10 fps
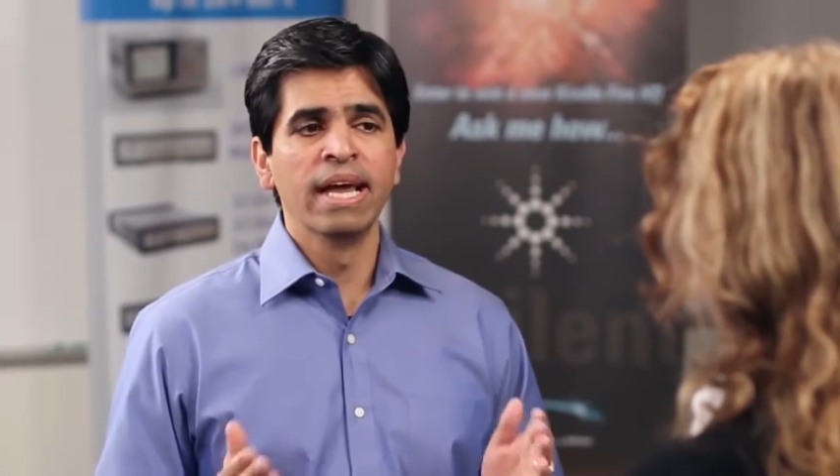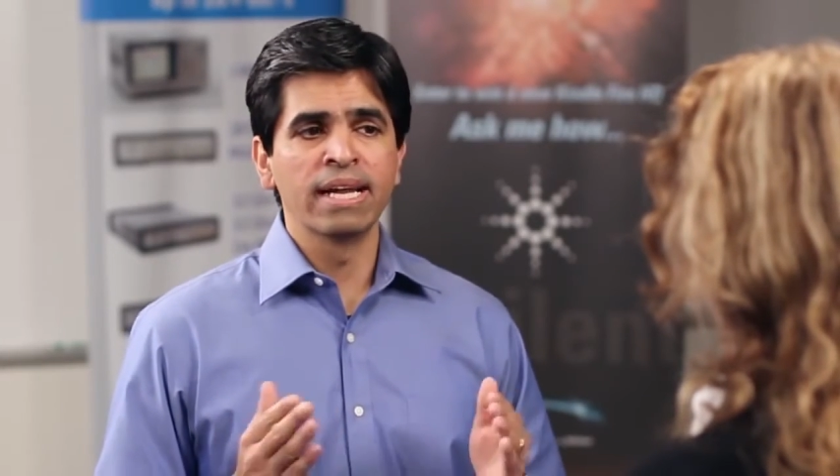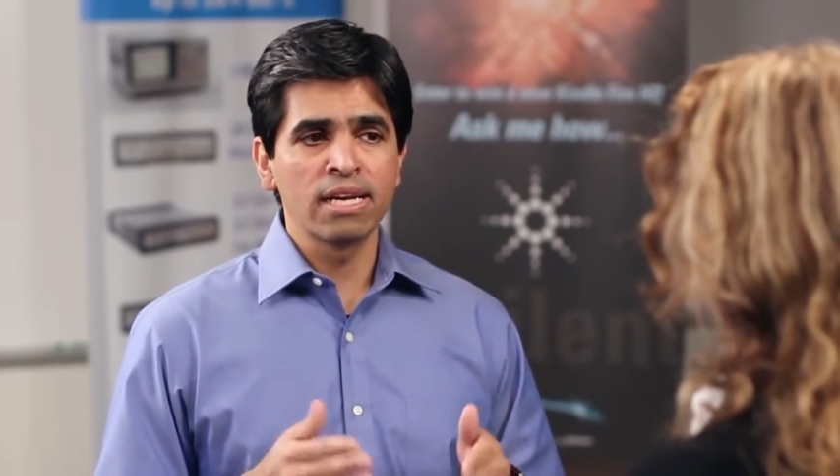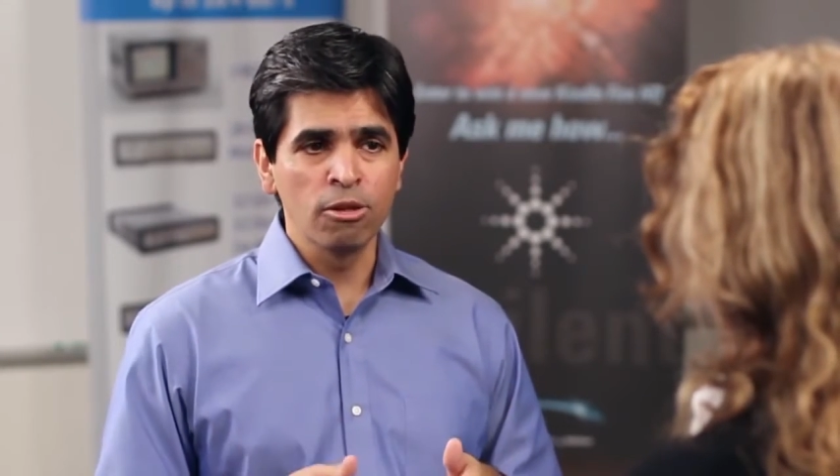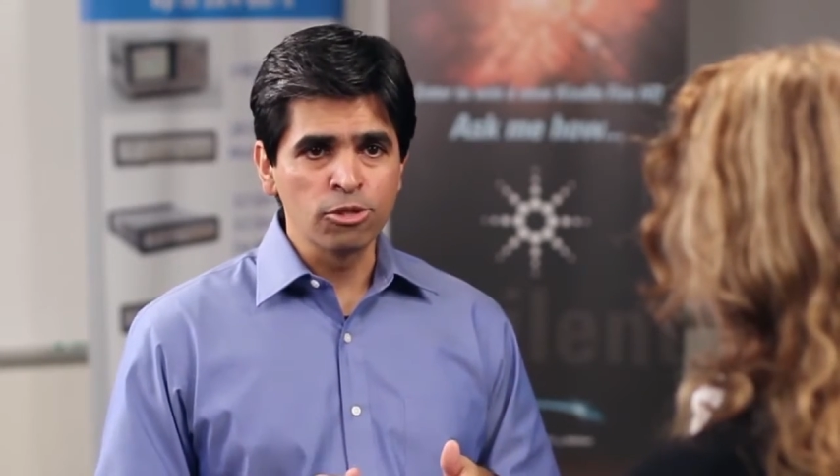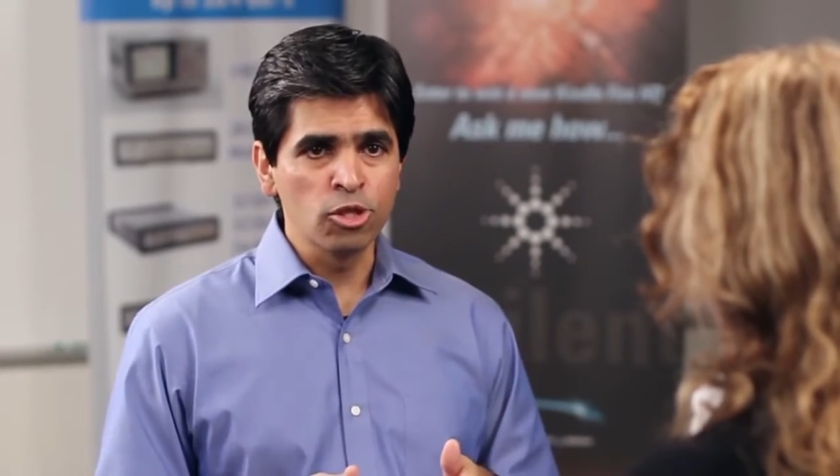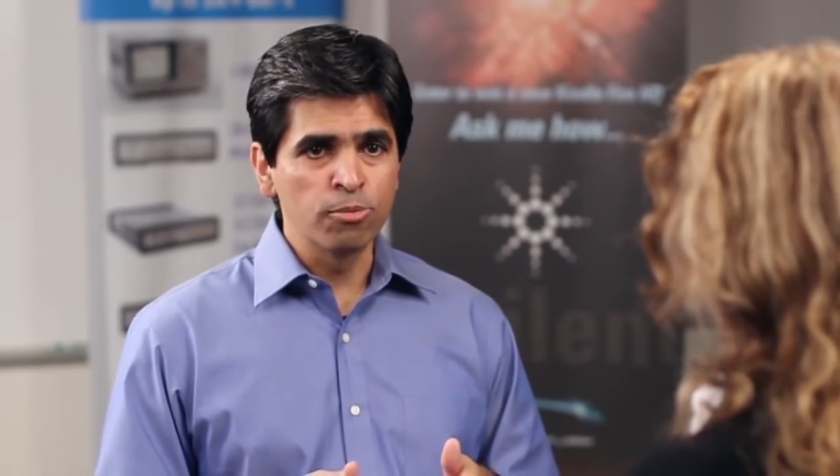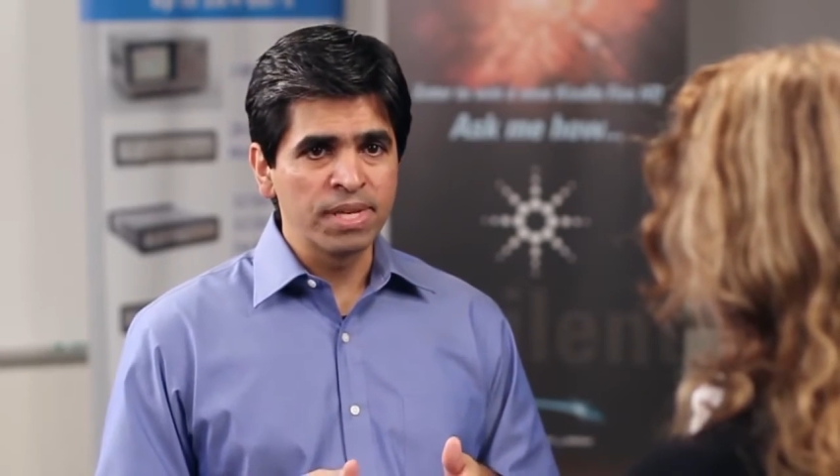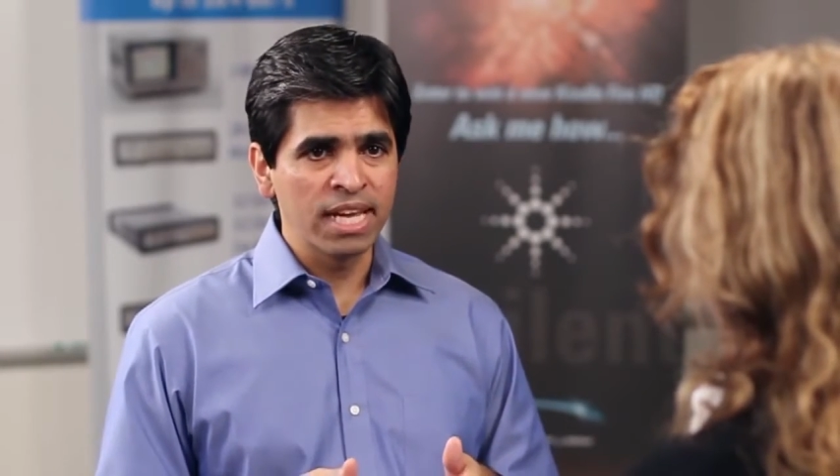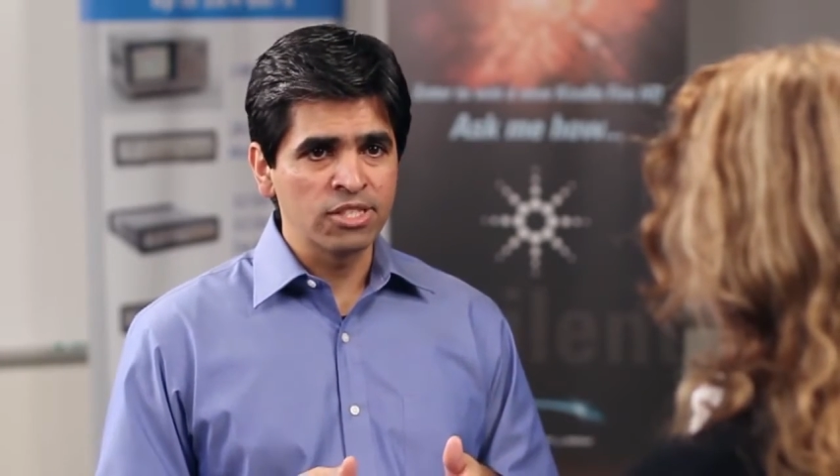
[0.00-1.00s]
and
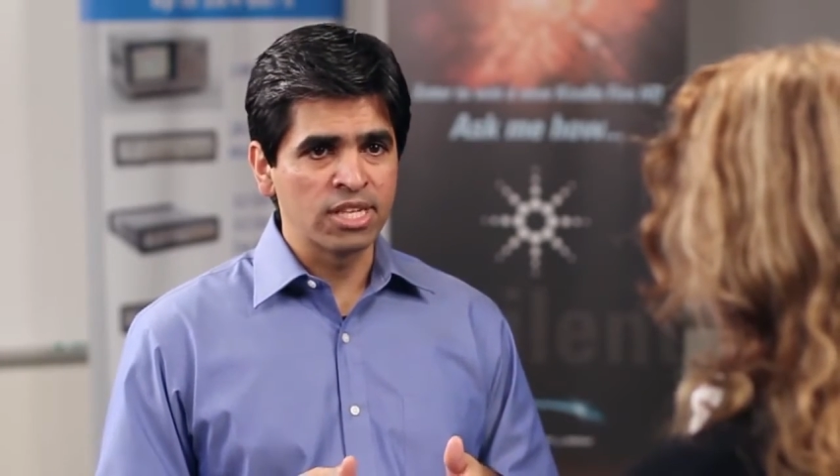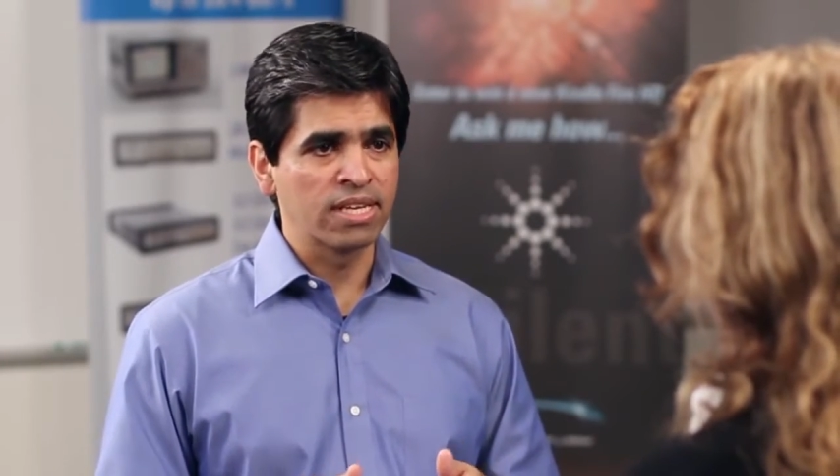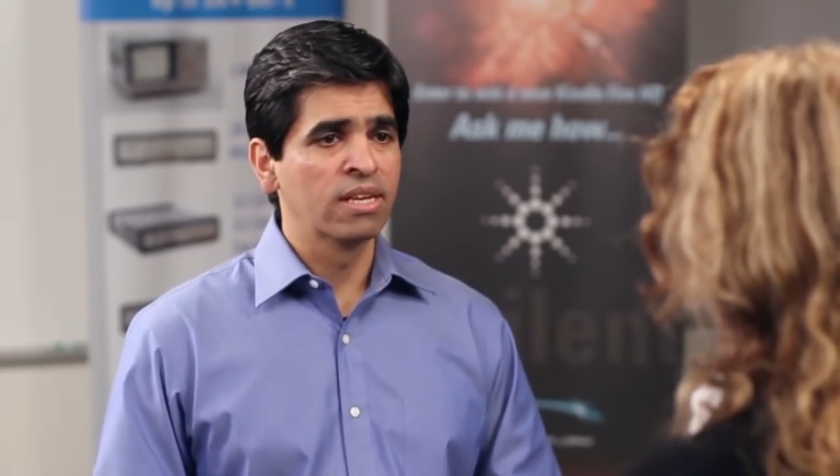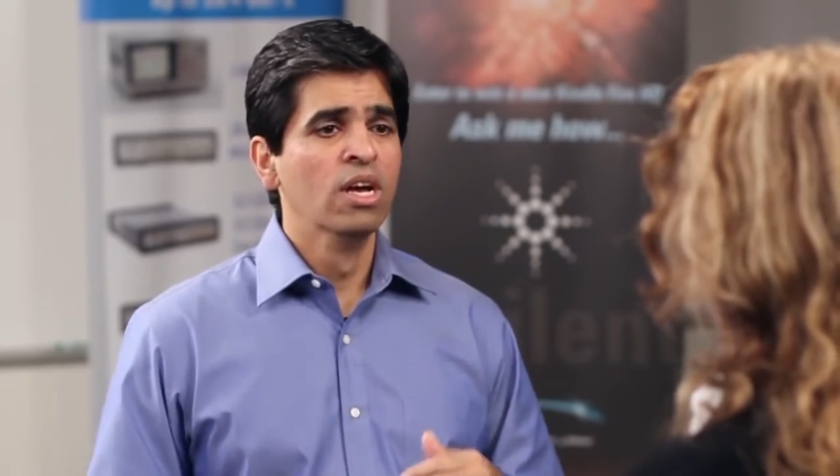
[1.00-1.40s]
closed-loop testing